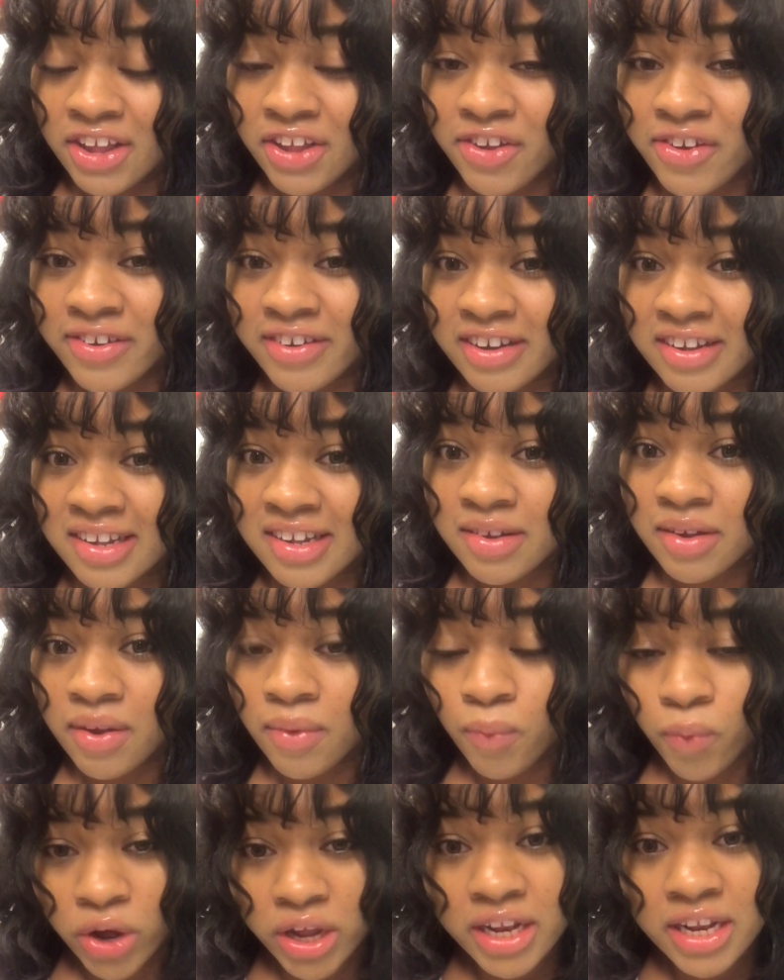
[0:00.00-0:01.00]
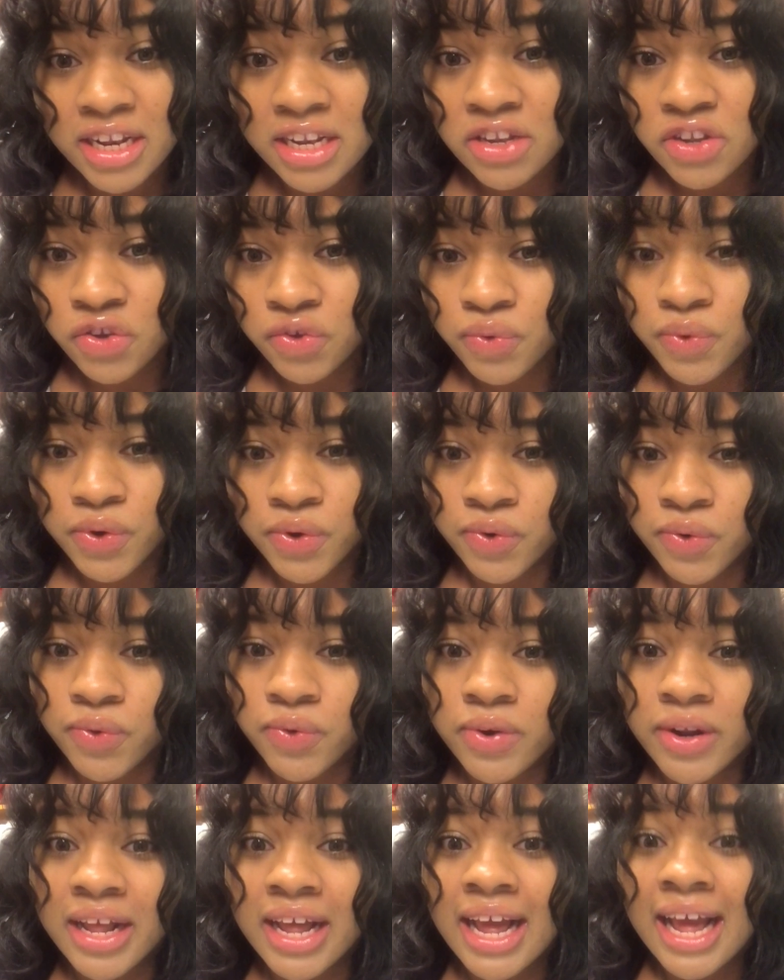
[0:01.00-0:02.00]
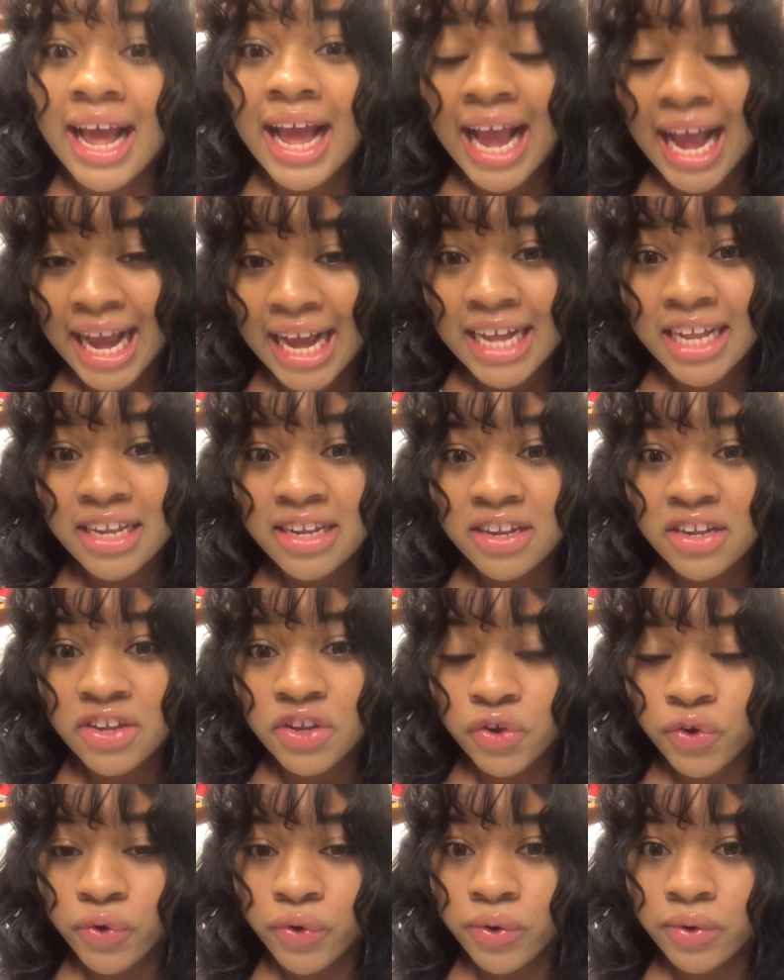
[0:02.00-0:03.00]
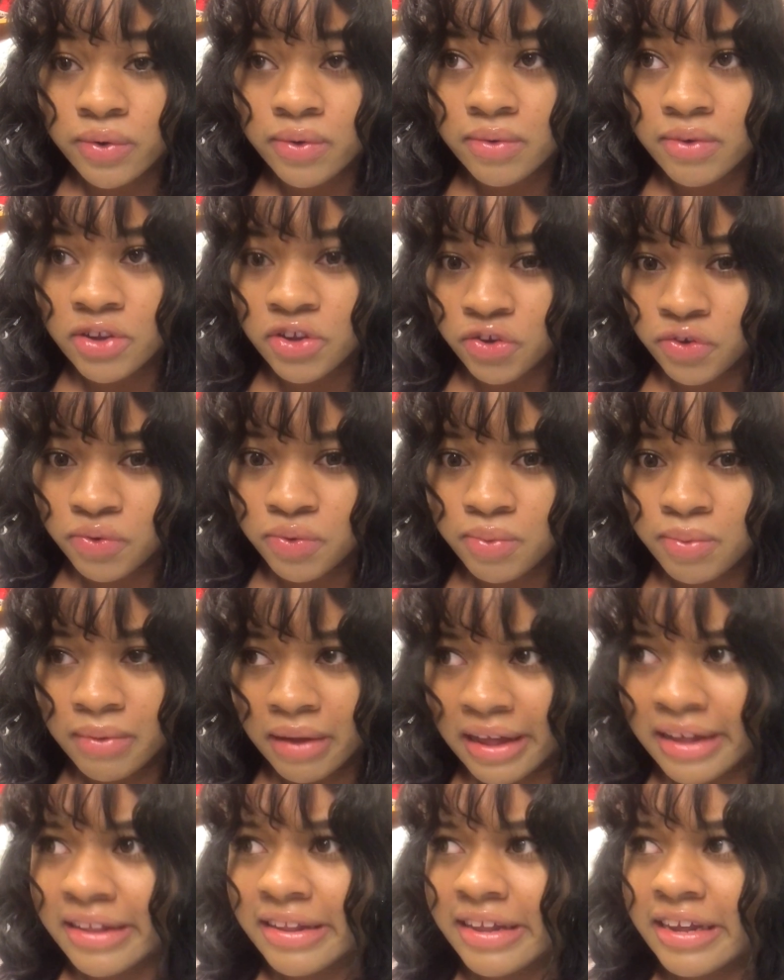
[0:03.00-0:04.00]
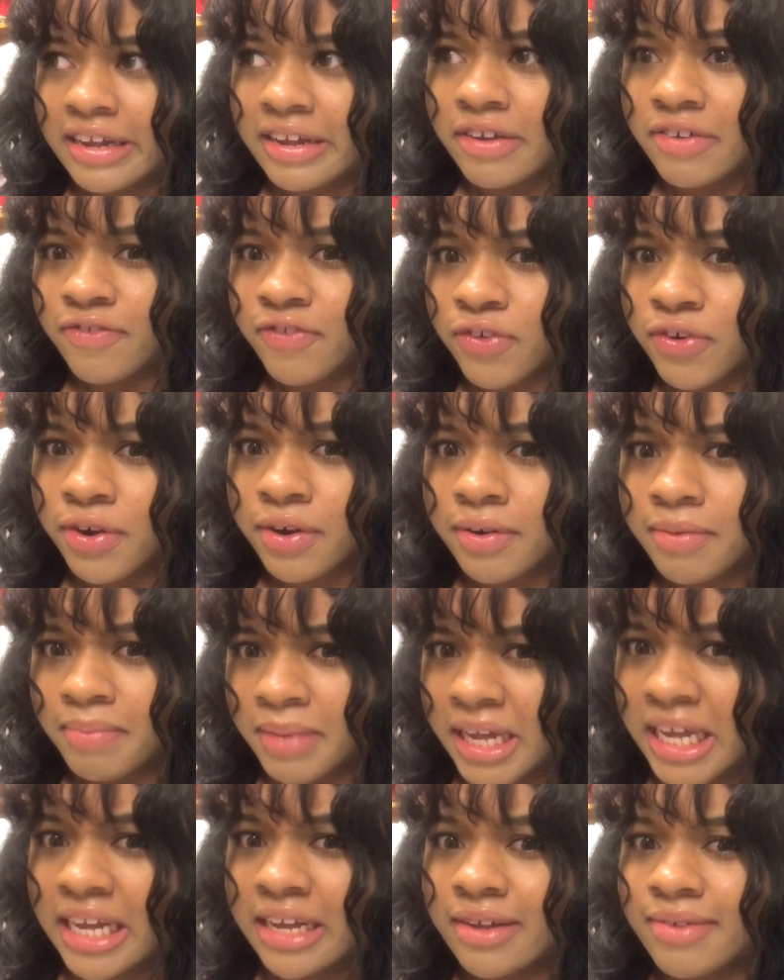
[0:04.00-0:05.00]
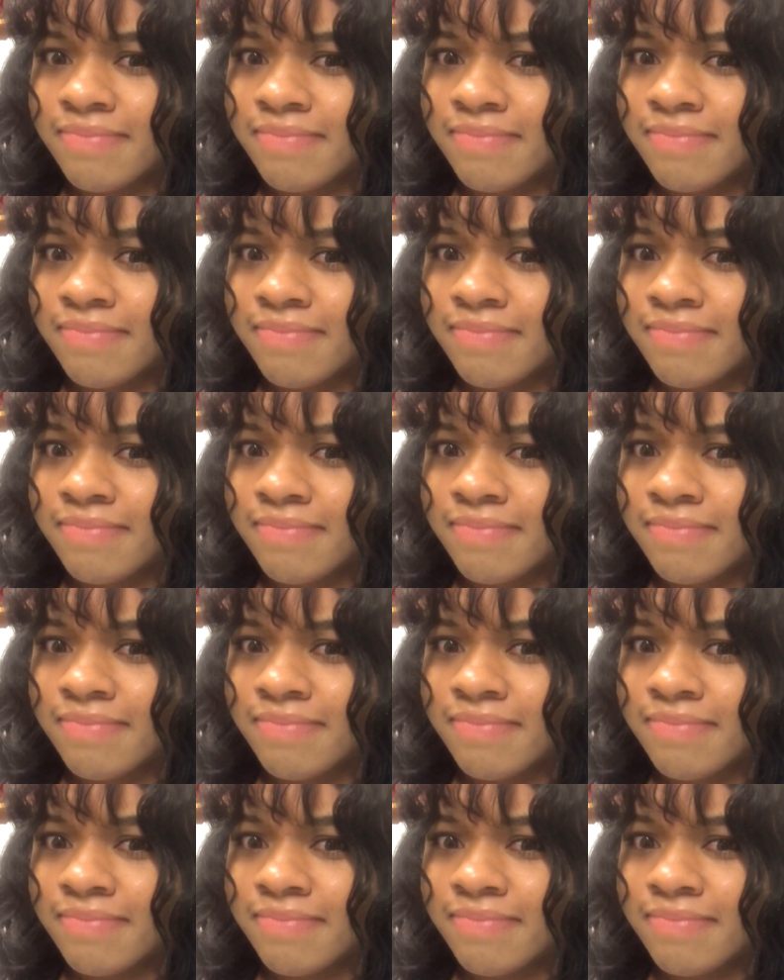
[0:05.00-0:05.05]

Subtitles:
You're just one, too old, and you're too ugly for me,